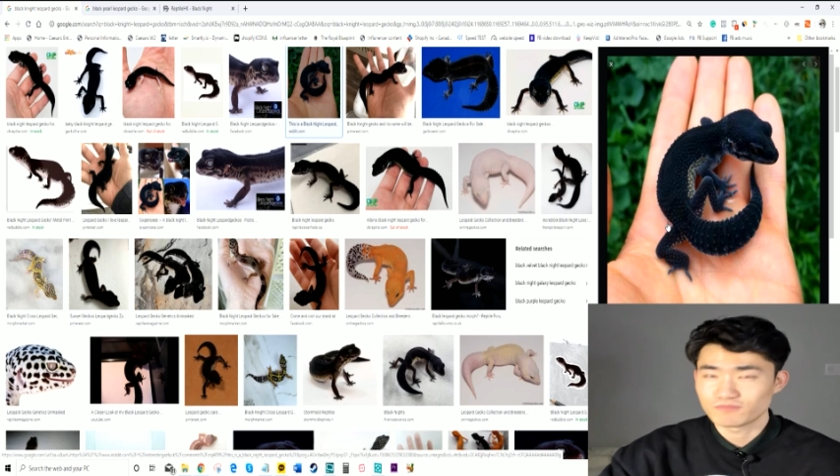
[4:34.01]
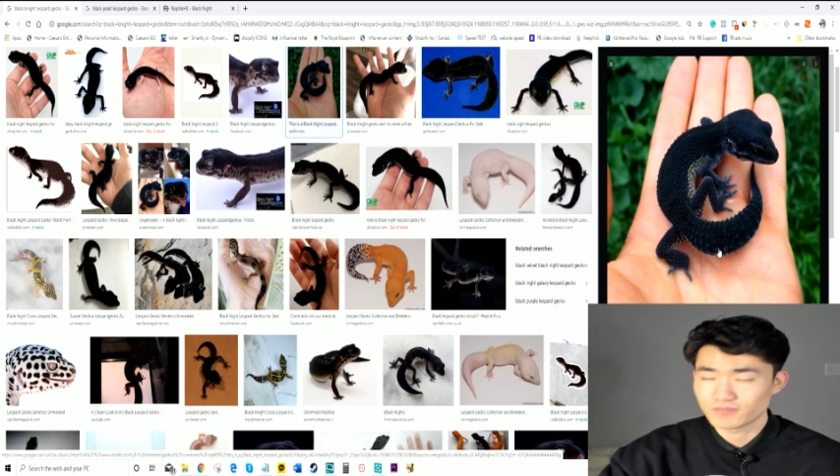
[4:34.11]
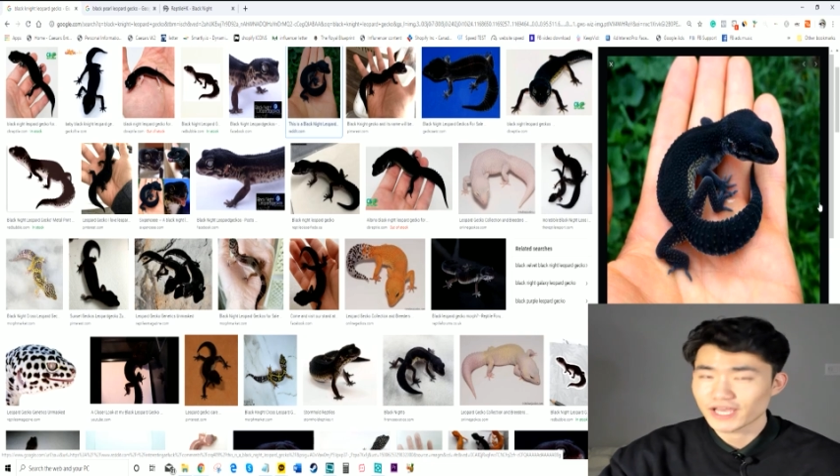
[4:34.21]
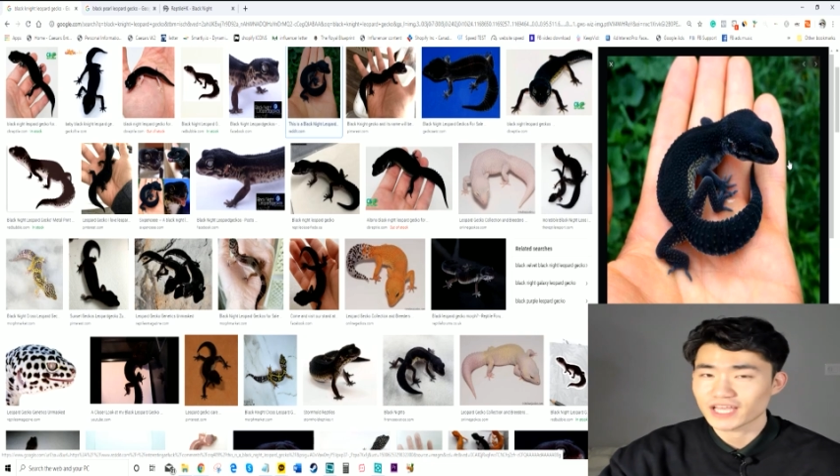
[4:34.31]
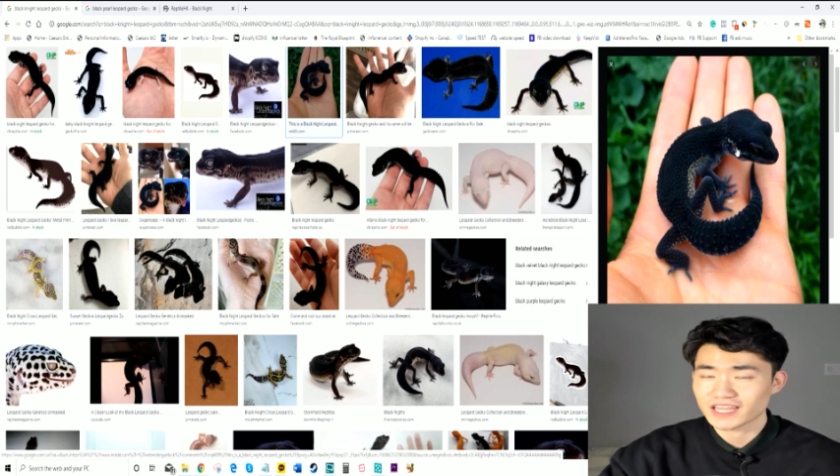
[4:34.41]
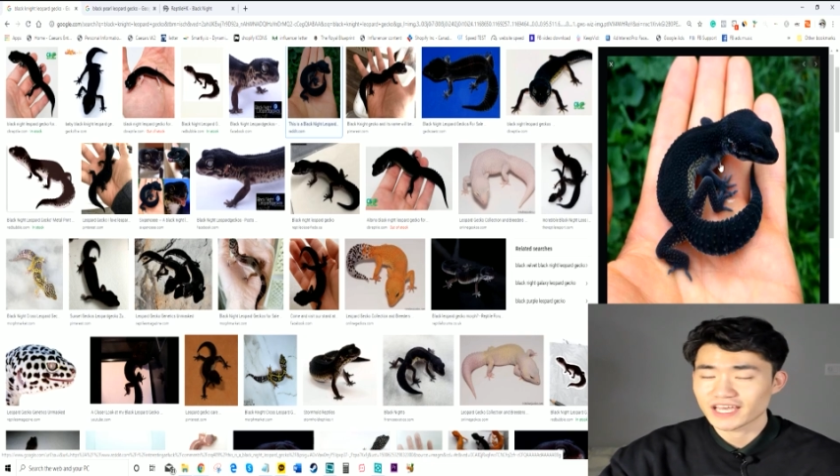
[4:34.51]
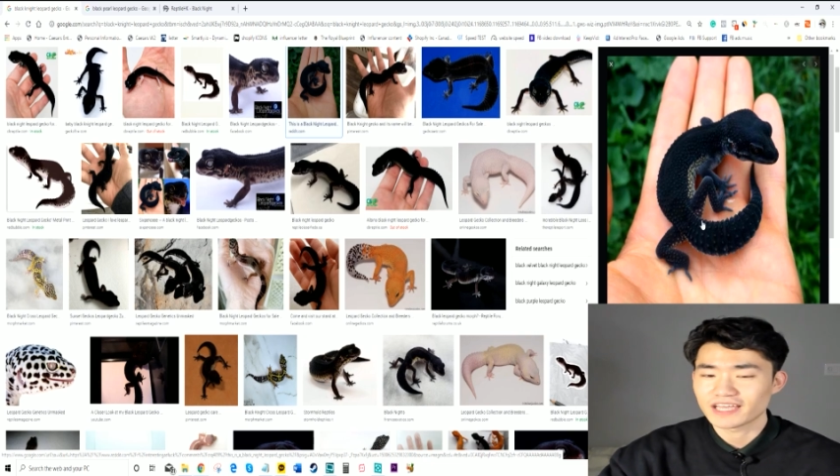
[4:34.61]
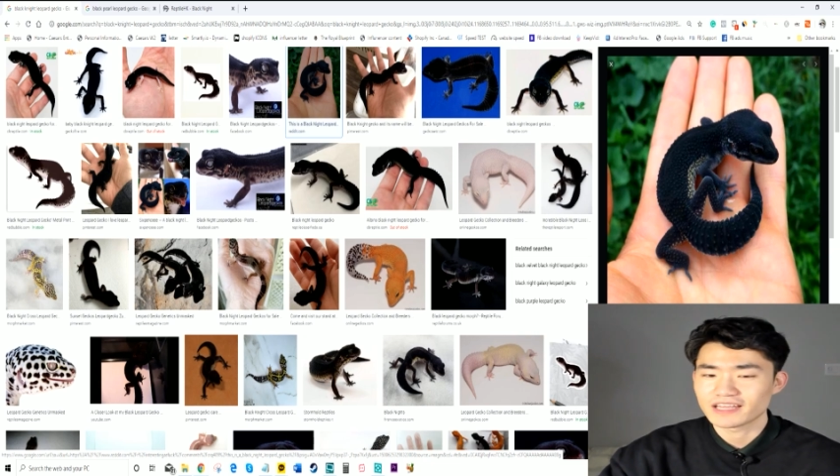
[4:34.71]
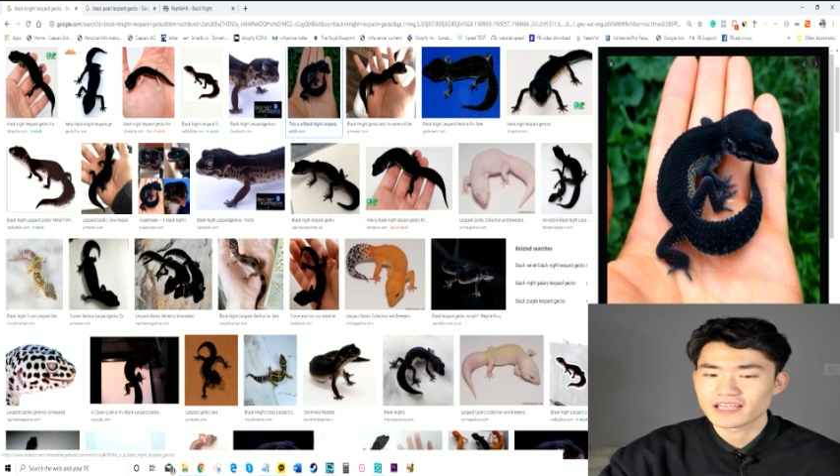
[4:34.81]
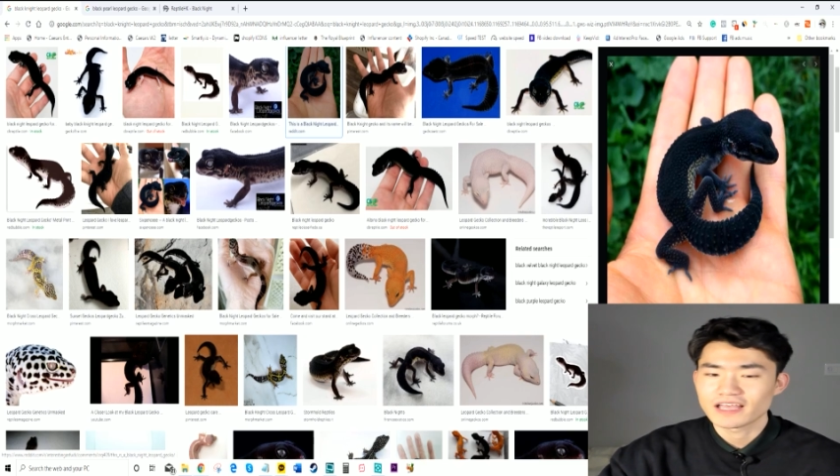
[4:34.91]
Black
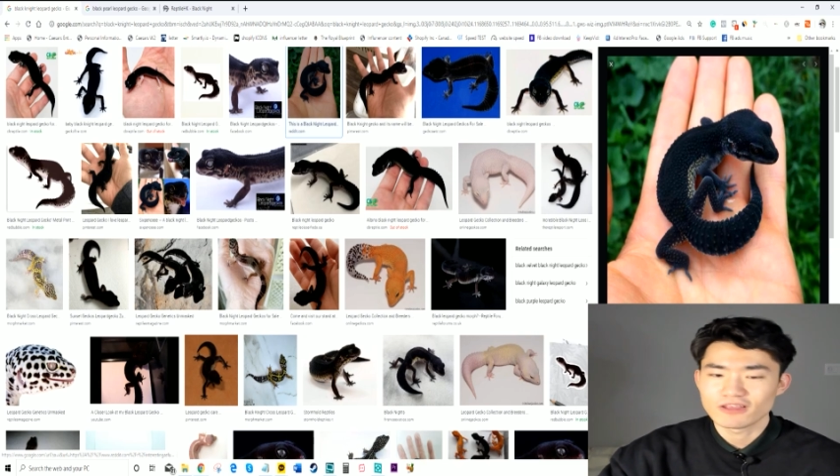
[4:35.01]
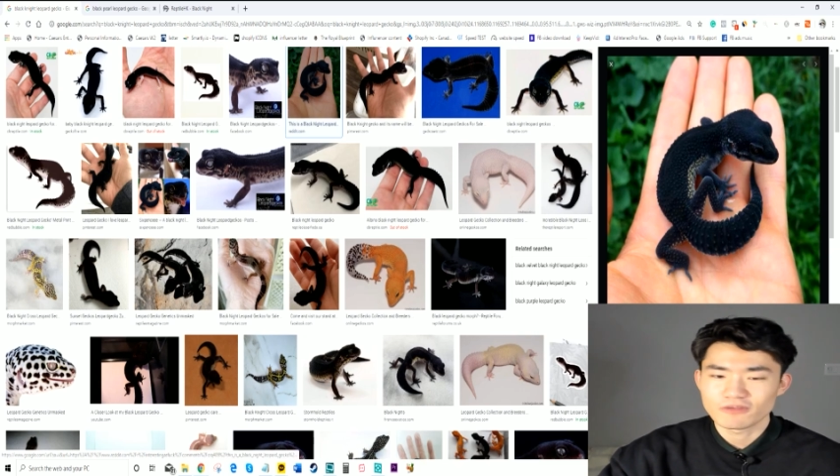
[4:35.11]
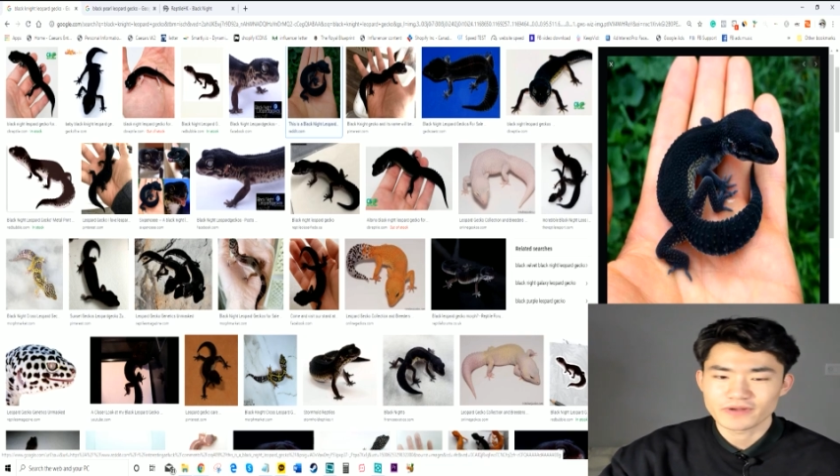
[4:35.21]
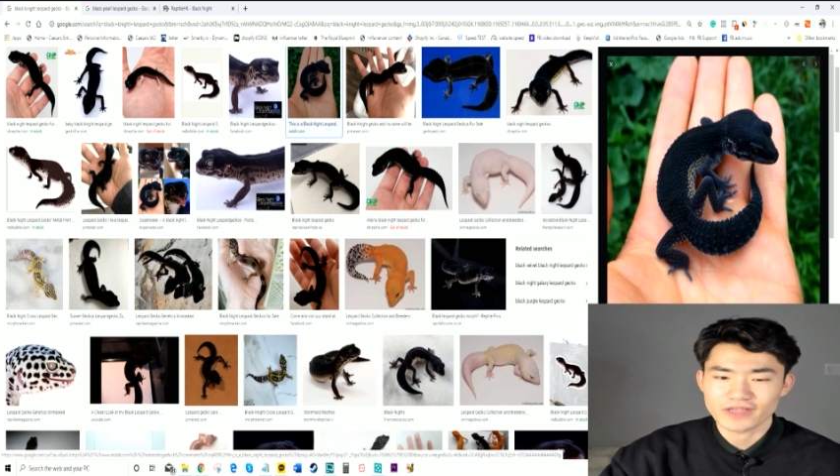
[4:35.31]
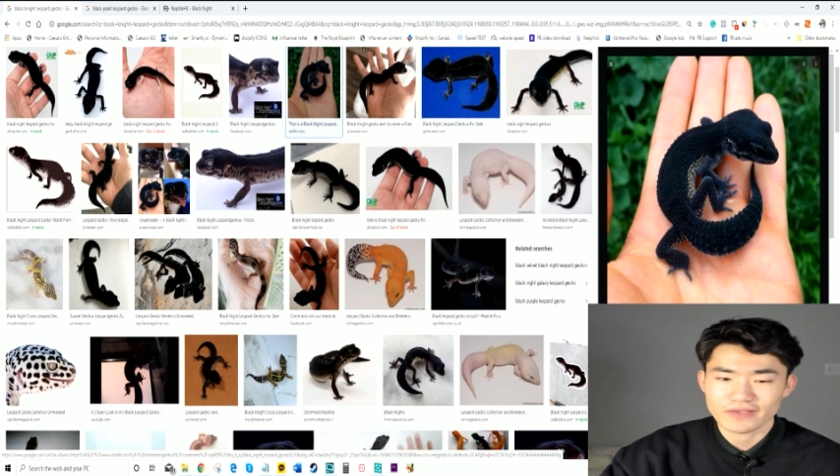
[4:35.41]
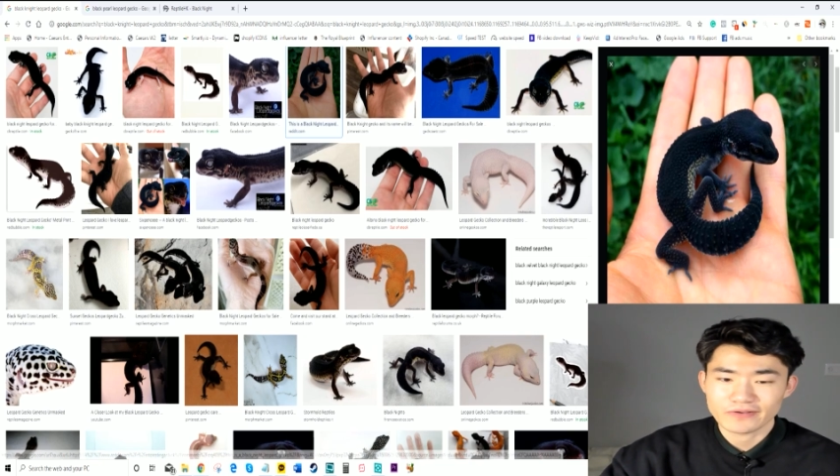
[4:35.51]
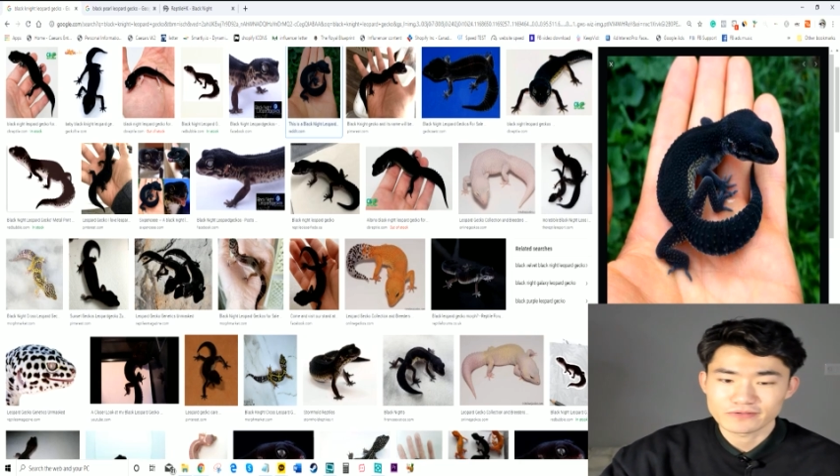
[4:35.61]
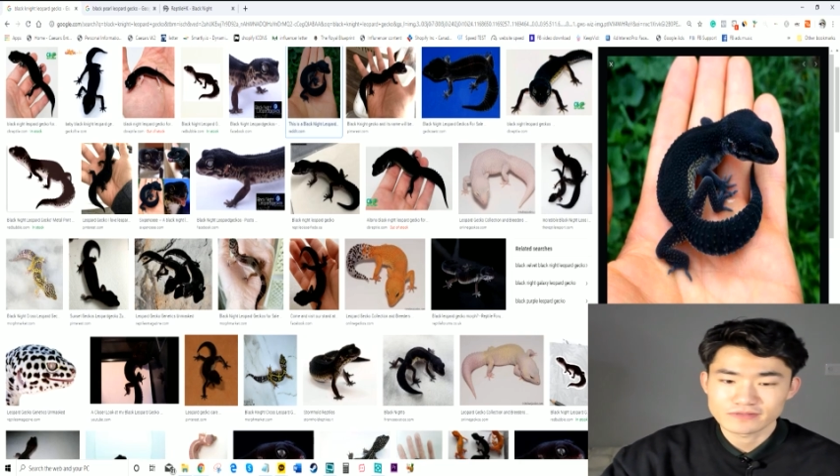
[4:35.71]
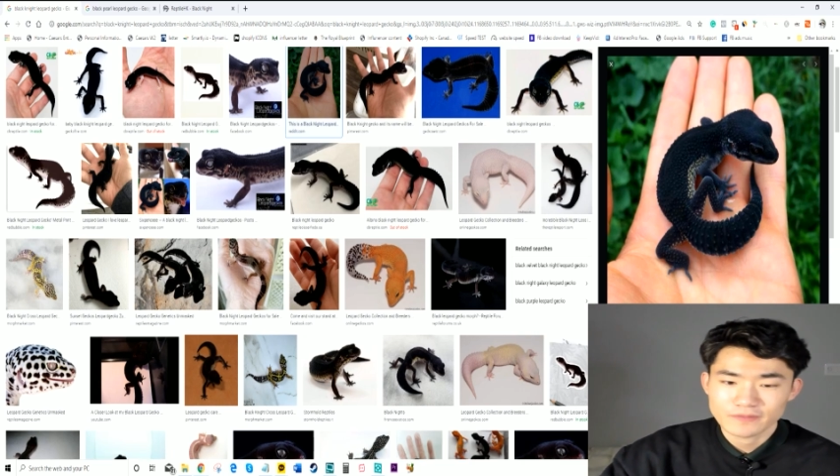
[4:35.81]
Knight Leopard Geckos.